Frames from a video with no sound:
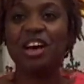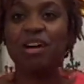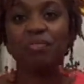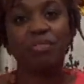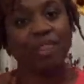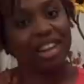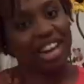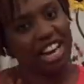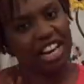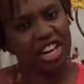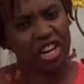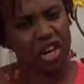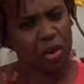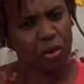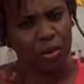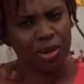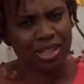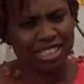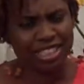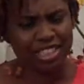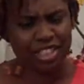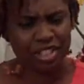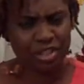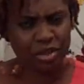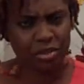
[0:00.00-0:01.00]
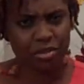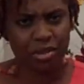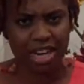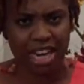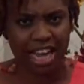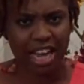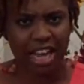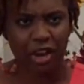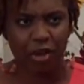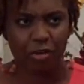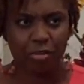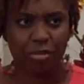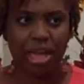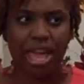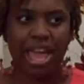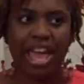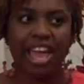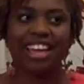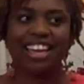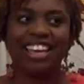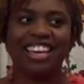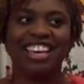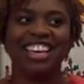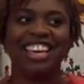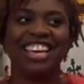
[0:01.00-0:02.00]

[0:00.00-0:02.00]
But I know what to do when I go back.